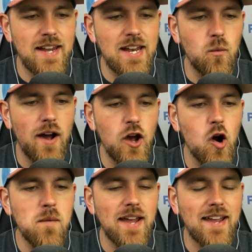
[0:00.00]
In
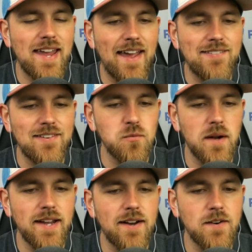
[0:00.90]
Wyoming and Kansas,
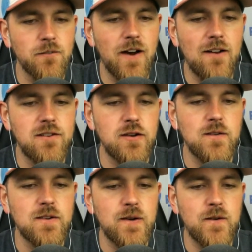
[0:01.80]
one eight hundred five
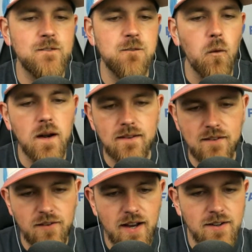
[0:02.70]
two two four
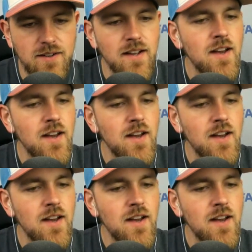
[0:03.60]
seven zero zero,